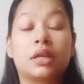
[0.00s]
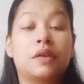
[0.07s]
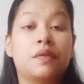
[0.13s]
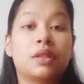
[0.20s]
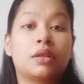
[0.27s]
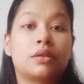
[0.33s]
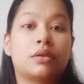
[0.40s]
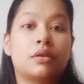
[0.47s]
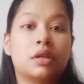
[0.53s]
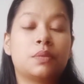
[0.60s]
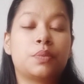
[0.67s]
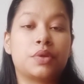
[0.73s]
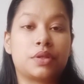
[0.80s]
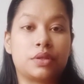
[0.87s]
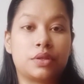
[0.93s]
given the
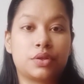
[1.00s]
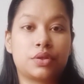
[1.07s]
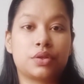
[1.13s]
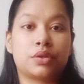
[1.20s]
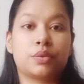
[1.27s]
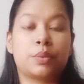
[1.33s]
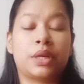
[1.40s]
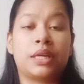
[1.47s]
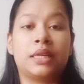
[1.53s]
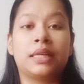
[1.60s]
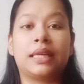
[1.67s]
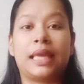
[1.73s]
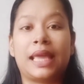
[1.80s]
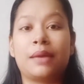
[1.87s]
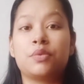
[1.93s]
third position when
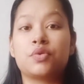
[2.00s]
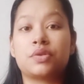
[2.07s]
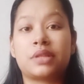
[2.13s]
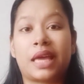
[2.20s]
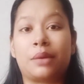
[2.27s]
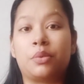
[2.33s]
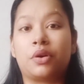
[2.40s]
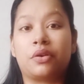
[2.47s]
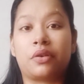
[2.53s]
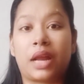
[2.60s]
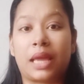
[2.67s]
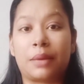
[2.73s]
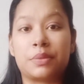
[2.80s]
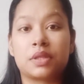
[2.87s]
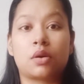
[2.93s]
it came to cyber
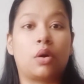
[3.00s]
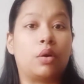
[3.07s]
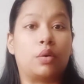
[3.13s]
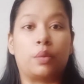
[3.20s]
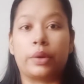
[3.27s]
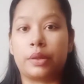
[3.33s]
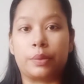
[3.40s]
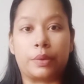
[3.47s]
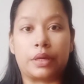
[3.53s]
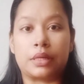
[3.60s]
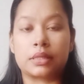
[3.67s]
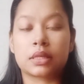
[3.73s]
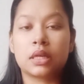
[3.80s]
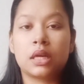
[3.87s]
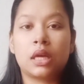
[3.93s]
crimes all over the
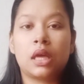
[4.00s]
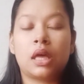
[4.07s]
world.